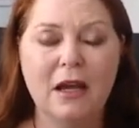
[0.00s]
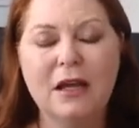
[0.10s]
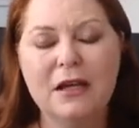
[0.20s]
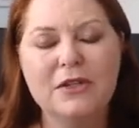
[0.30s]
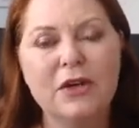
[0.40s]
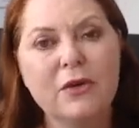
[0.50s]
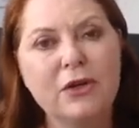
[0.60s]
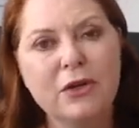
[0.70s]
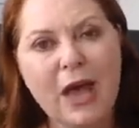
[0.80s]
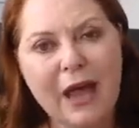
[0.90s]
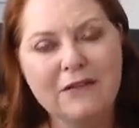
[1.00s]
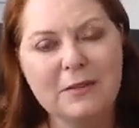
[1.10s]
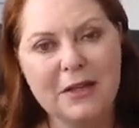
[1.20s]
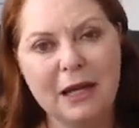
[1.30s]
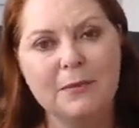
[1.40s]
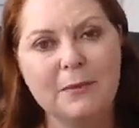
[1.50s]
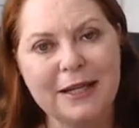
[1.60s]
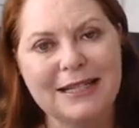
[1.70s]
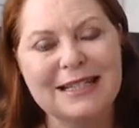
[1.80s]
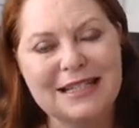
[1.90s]
So you have to be able to be
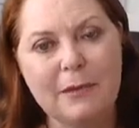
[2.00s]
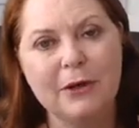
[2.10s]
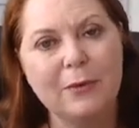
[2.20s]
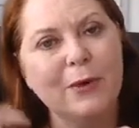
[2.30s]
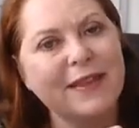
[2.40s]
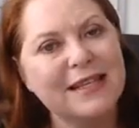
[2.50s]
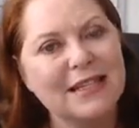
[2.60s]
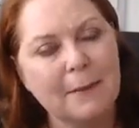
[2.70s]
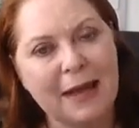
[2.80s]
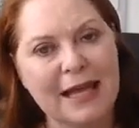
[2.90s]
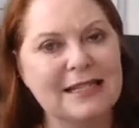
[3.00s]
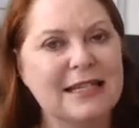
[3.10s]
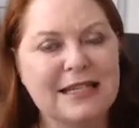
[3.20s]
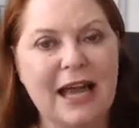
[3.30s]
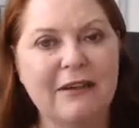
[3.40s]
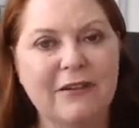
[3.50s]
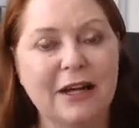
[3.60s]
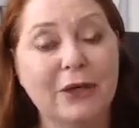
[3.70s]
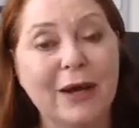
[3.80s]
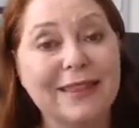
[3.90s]
in a suburb where there's capacity to add
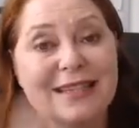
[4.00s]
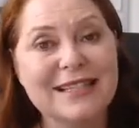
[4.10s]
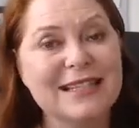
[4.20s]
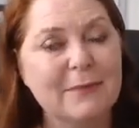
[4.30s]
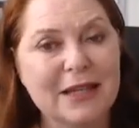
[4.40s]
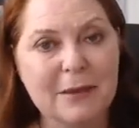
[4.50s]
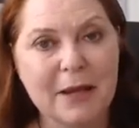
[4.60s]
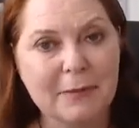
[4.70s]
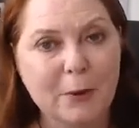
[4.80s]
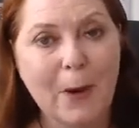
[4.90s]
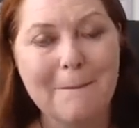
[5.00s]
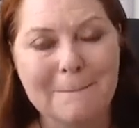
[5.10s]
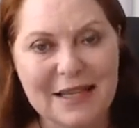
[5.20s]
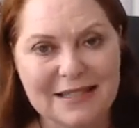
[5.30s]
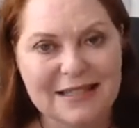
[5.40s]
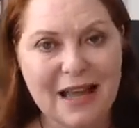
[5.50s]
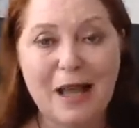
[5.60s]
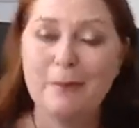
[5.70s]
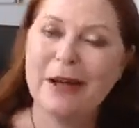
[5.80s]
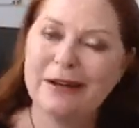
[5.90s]
value. And this is something that people miss.
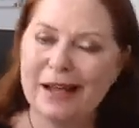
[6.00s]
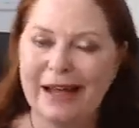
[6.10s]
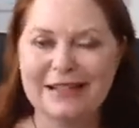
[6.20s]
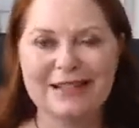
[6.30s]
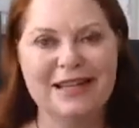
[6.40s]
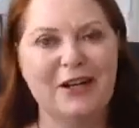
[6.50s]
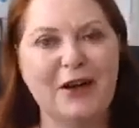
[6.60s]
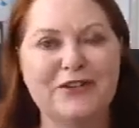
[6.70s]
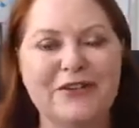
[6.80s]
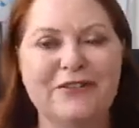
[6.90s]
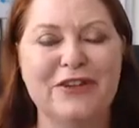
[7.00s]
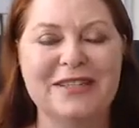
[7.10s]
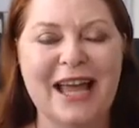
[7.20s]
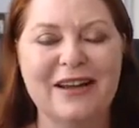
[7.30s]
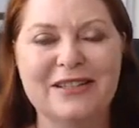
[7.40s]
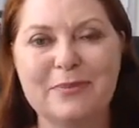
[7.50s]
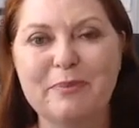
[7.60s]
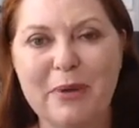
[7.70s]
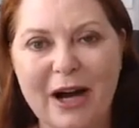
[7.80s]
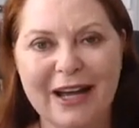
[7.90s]
But as I said, over in the First House
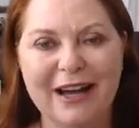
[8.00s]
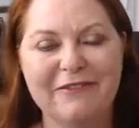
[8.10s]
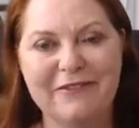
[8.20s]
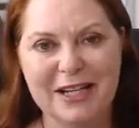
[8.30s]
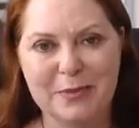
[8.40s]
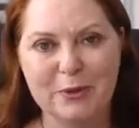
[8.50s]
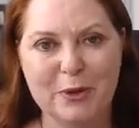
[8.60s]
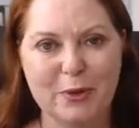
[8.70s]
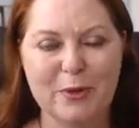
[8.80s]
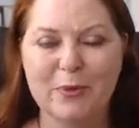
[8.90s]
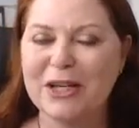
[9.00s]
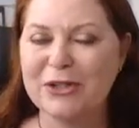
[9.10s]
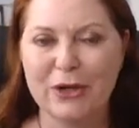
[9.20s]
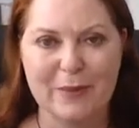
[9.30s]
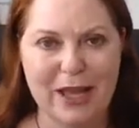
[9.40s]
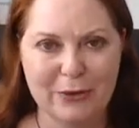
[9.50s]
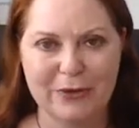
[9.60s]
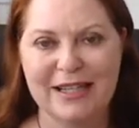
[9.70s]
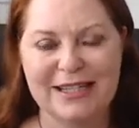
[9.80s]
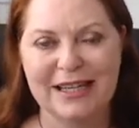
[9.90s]
Buyer Facebook group, we talk about all
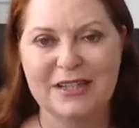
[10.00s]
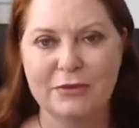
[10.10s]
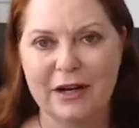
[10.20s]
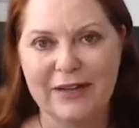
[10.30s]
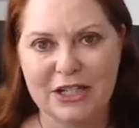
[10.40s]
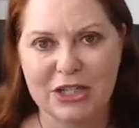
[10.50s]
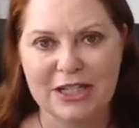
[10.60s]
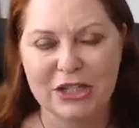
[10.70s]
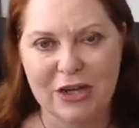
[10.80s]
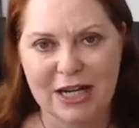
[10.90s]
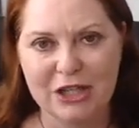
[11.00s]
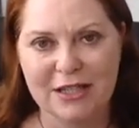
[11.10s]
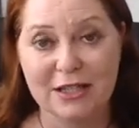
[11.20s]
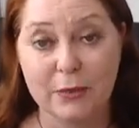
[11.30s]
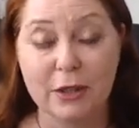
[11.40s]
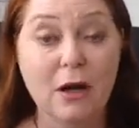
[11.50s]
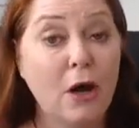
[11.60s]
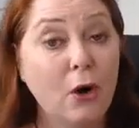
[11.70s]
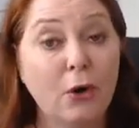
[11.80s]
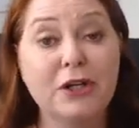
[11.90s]
these things and renovation strategies as well.
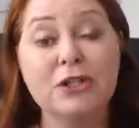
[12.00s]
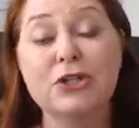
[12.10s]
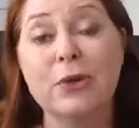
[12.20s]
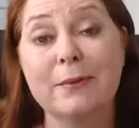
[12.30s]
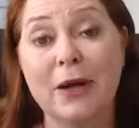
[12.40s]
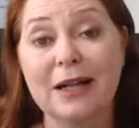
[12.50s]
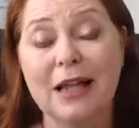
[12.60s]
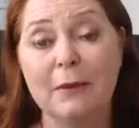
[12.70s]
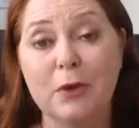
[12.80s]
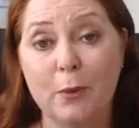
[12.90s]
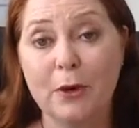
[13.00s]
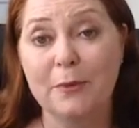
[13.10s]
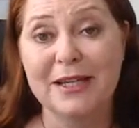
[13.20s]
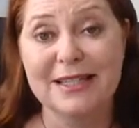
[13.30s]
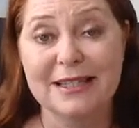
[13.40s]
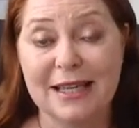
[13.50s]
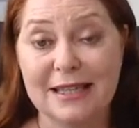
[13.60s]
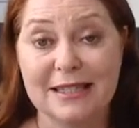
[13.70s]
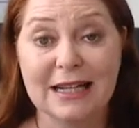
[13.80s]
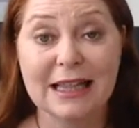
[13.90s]
Or you can join my club, Your Property
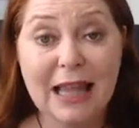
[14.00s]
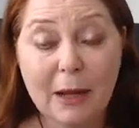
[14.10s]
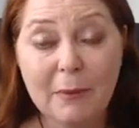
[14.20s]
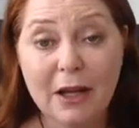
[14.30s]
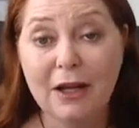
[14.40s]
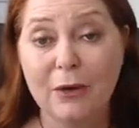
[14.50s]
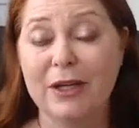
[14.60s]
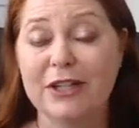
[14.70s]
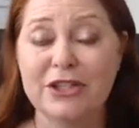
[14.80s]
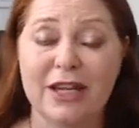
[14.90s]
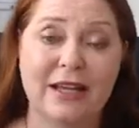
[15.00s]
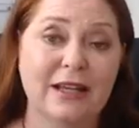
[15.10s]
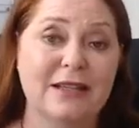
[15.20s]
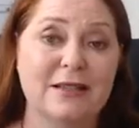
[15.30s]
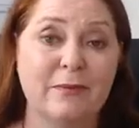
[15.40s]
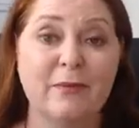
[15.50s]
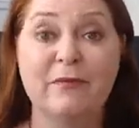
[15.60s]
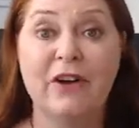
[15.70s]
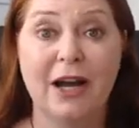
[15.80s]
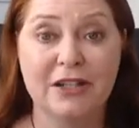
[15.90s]
Success Club, which is
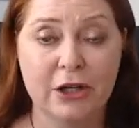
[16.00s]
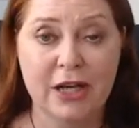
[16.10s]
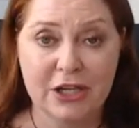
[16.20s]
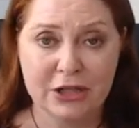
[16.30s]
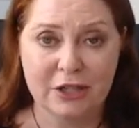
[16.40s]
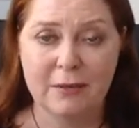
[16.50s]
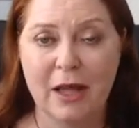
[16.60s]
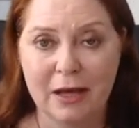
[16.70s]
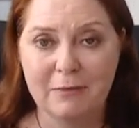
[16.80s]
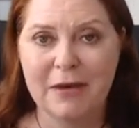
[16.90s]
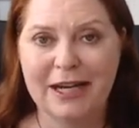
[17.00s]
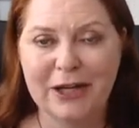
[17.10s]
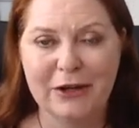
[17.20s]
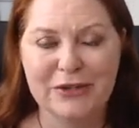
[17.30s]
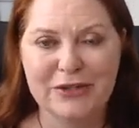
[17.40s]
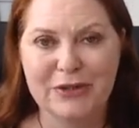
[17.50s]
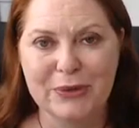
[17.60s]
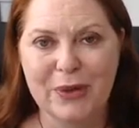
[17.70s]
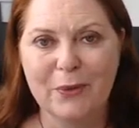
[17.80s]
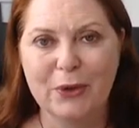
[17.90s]
by a donation, and money goes
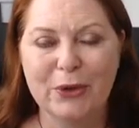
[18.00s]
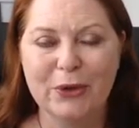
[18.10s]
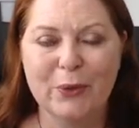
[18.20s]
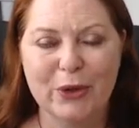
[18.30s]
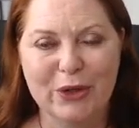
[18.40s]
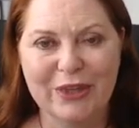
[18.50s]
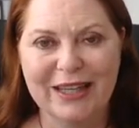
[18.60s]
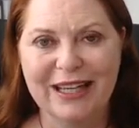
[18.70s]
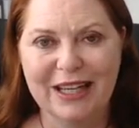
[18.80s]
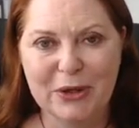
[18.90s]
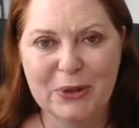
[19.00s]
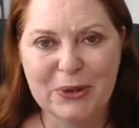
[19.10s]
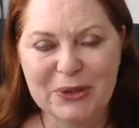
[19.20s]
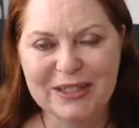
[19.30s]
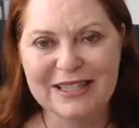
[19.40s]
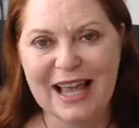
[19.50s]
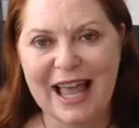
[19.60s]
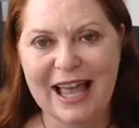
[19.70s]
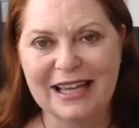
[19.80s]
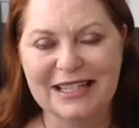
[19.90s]
to a worthy cause,
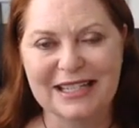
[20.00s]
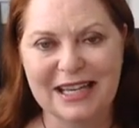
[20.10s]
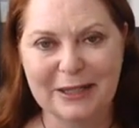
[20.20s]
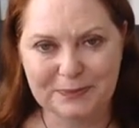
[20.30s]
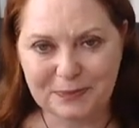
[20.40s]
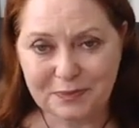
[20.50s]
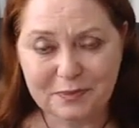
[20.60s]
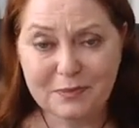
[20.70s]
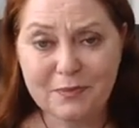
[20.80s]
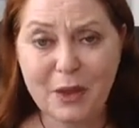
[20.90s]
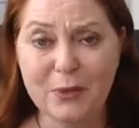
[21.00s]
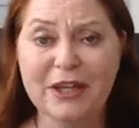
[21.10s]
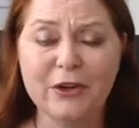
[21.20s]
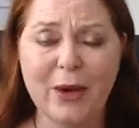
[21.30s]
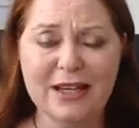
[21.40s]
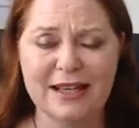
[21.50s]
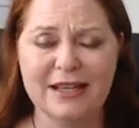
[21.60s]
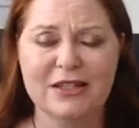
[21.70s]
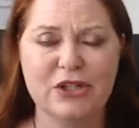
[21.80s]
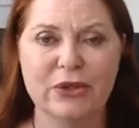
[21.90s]
and we give you
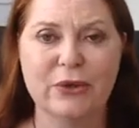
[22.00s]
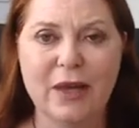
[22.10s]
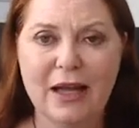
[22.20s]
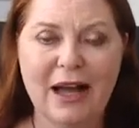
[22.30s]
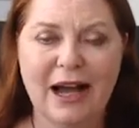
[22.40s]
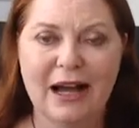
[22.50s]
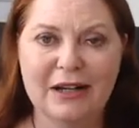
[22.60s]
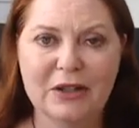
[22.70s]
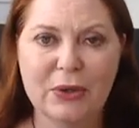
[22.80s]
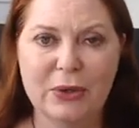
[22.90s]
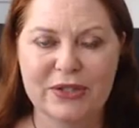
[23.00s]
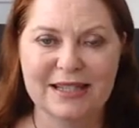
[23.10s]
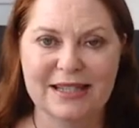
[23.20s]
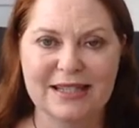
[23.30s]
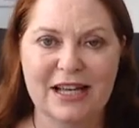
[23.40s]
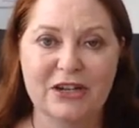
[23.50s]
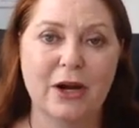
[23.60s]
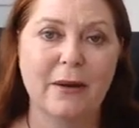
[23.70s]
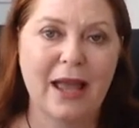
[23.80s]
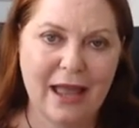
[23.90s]
access to courses, etc.,